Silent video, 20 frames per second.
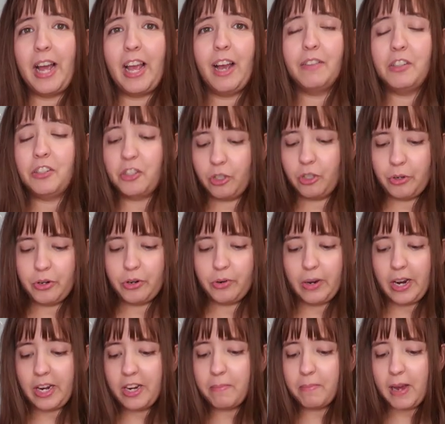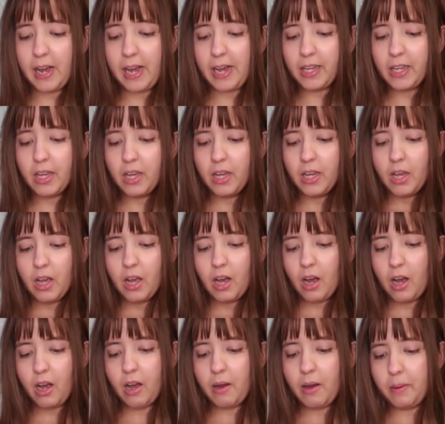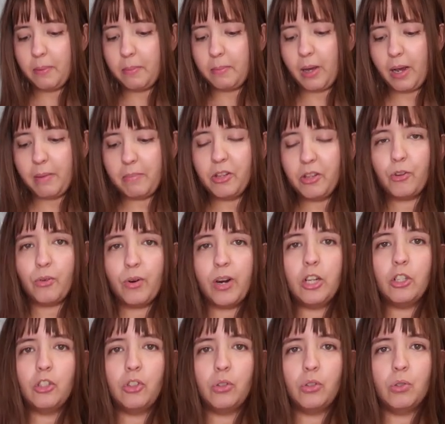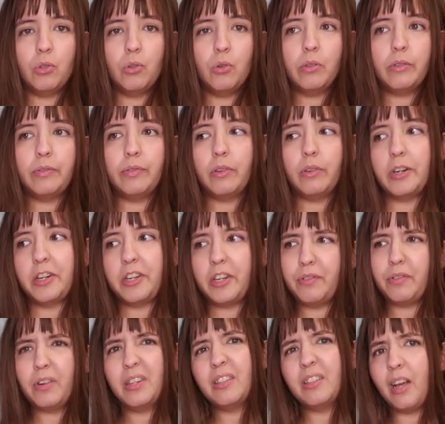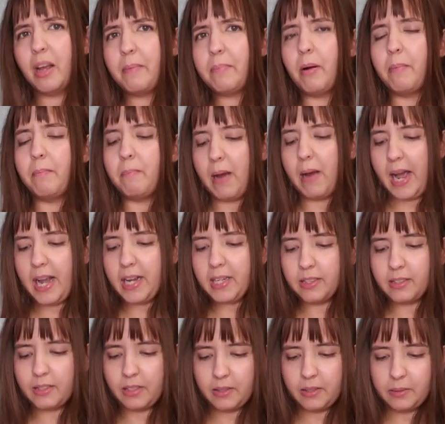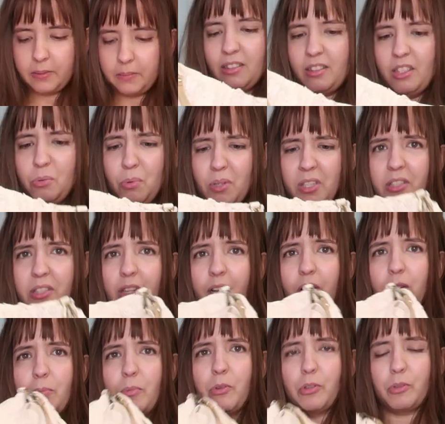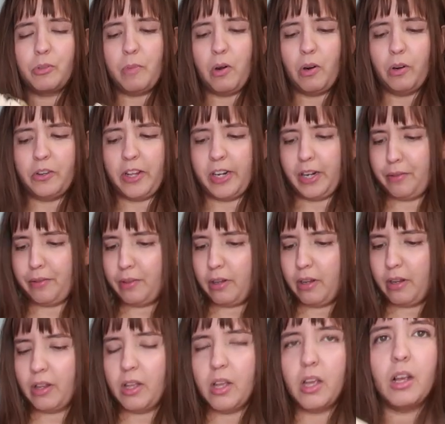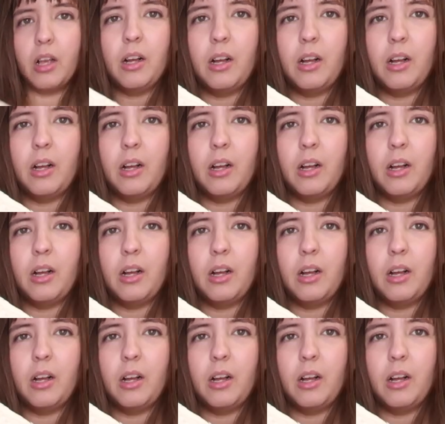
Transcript: I haven't shown you any bag. I've been trying to look for a different type of bags. This one is a lot more smaller than I thought.